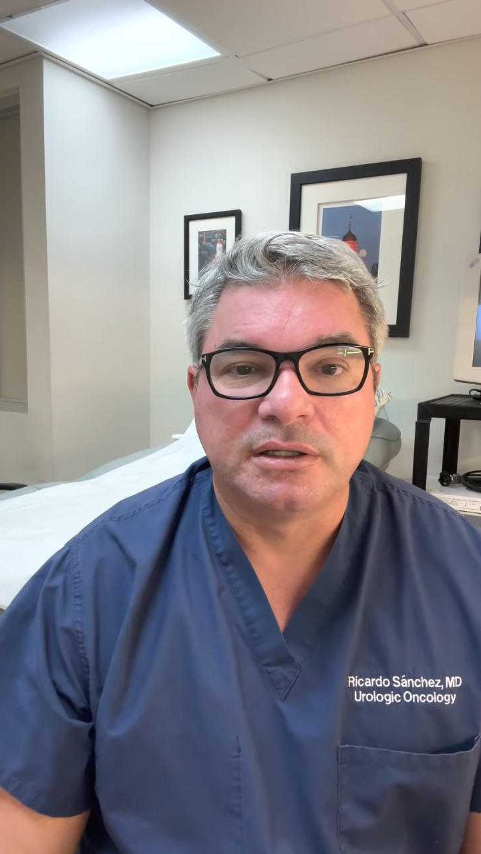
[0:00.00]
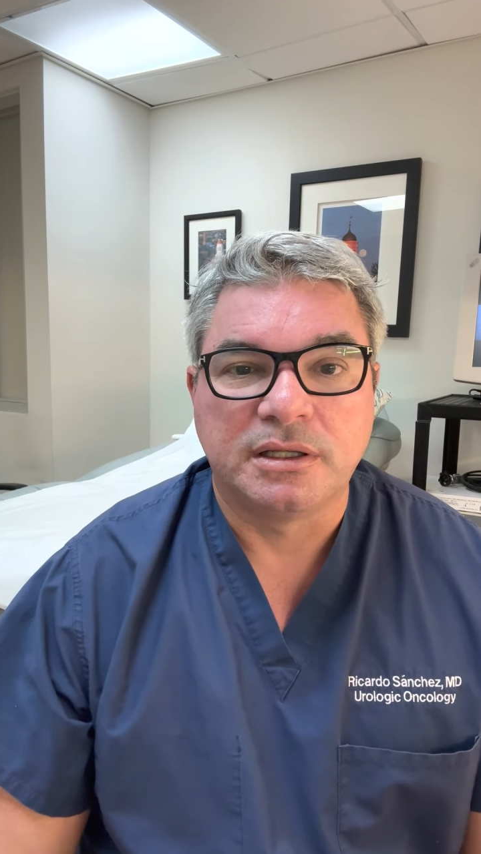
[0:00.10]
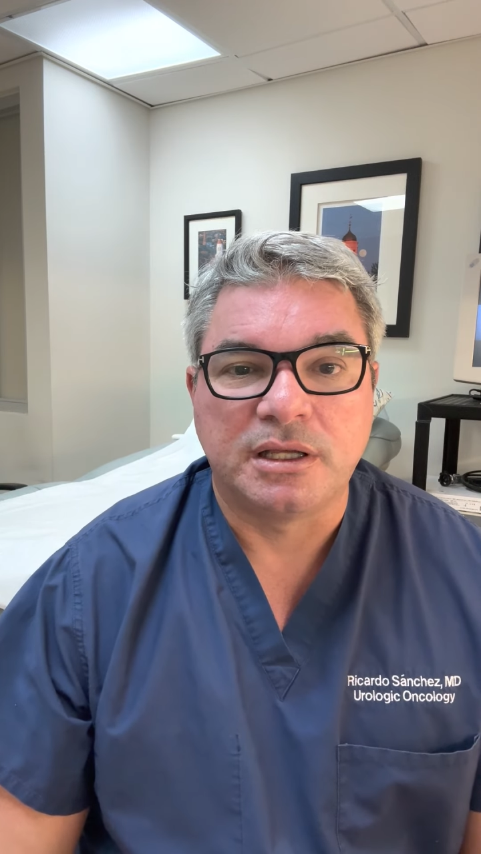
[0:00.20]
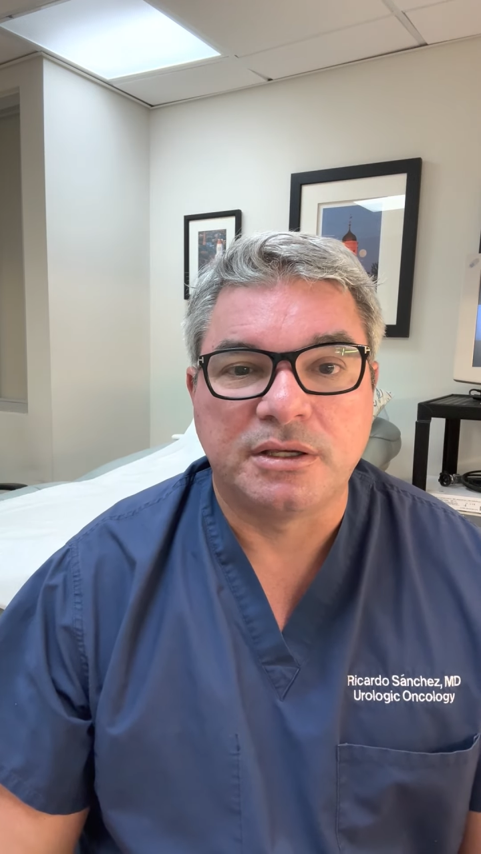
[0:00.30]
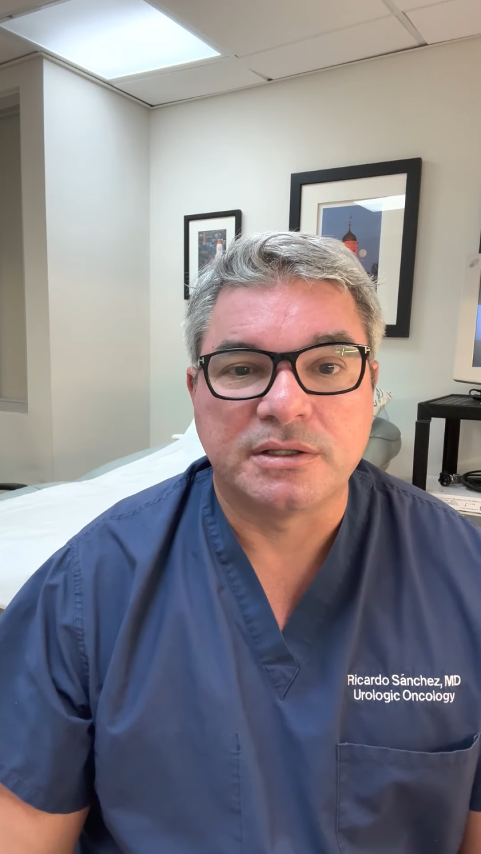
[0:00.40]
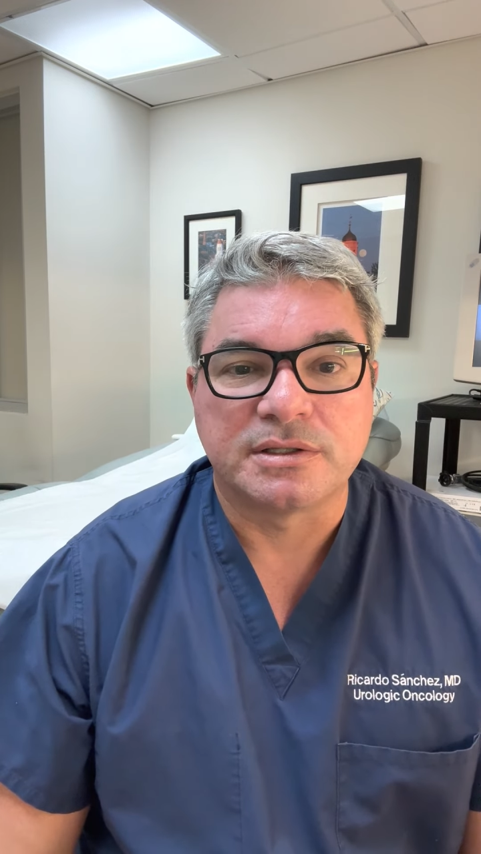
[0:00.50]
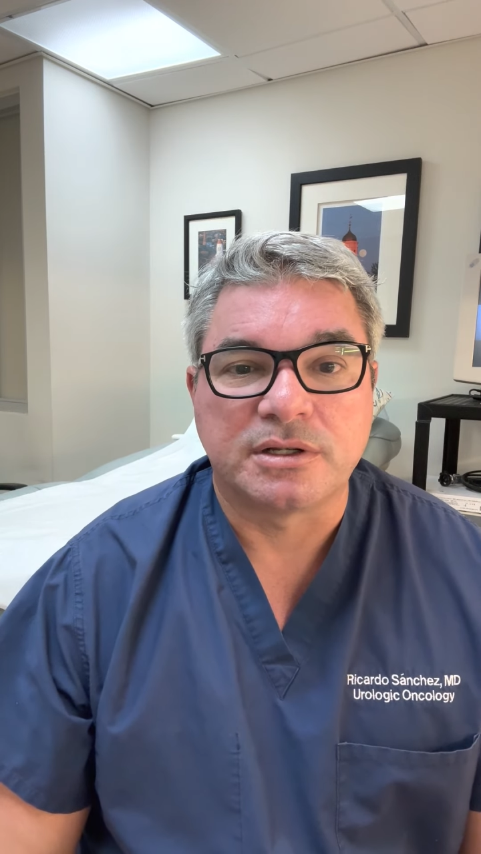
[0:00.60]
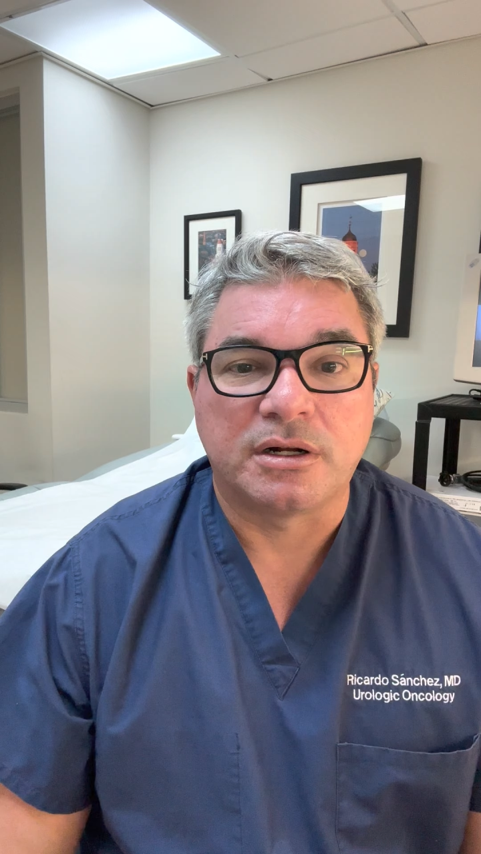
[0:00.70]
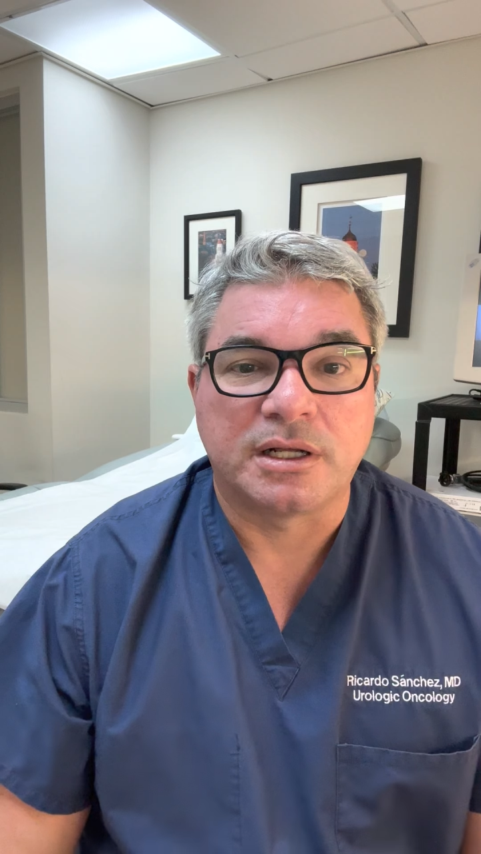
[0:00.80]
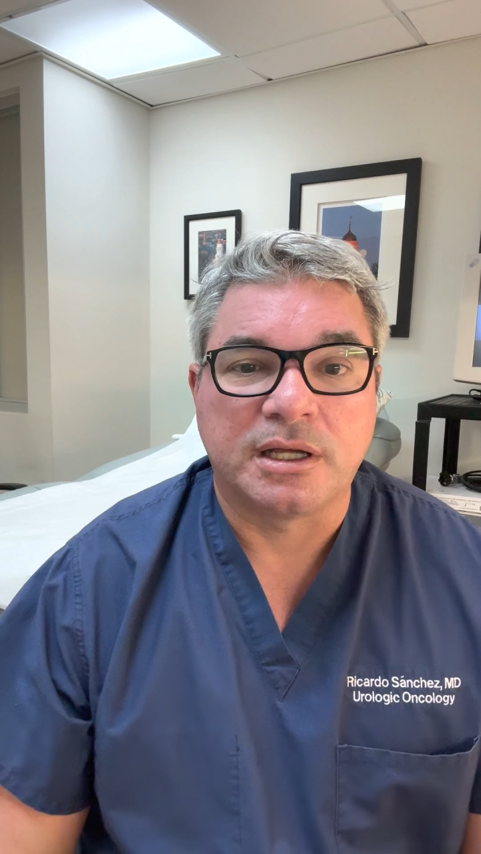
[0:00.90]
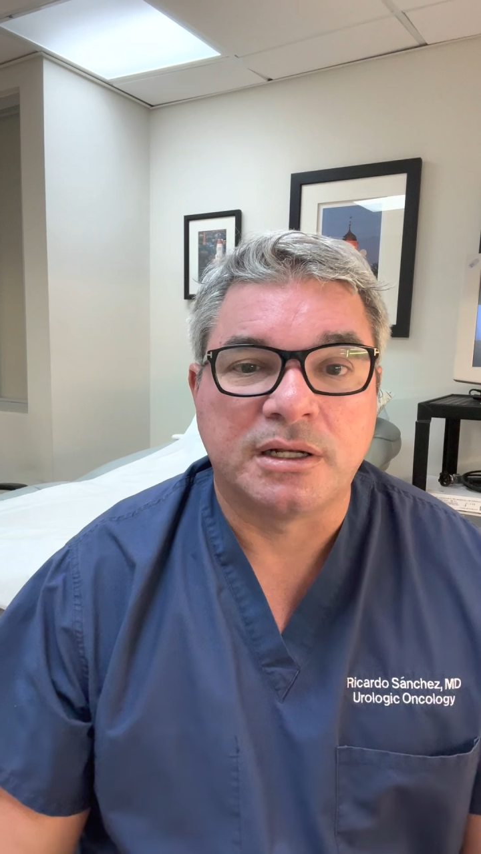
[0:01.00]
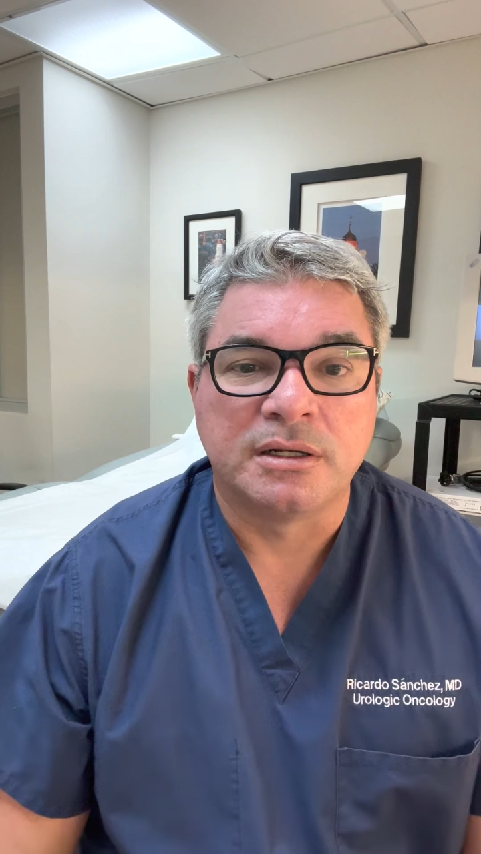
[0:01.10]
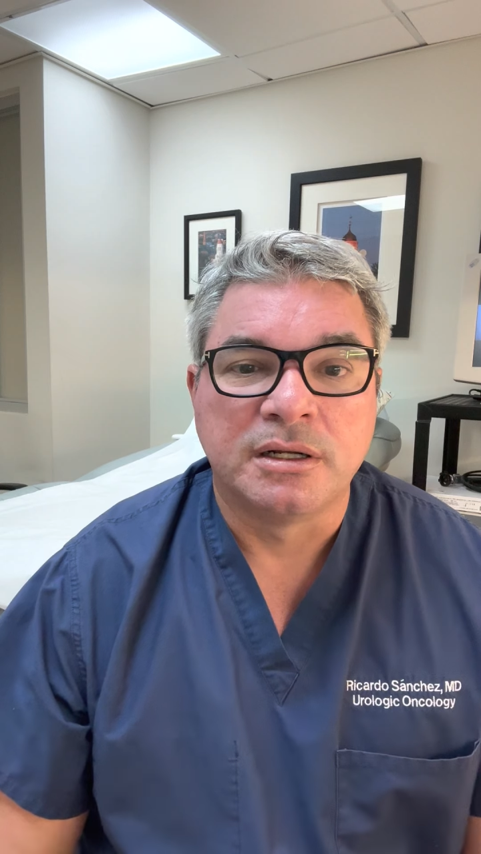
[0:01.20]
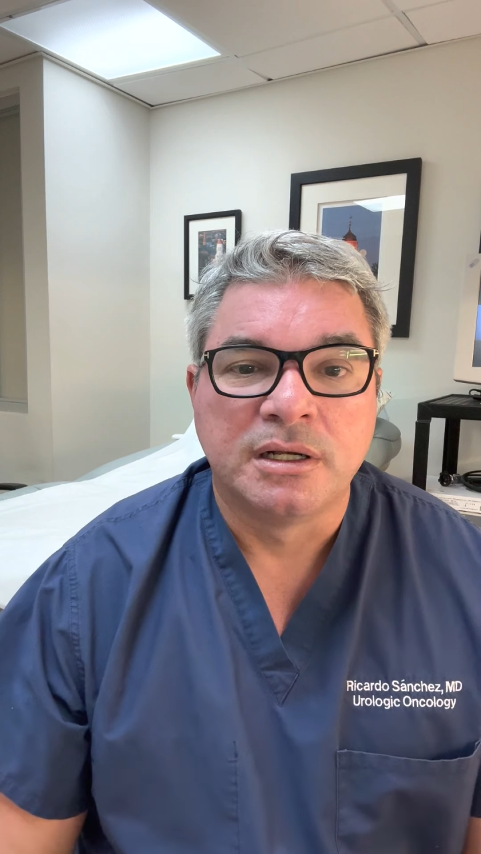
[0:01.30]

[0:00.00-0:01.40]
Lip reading: and then you can start again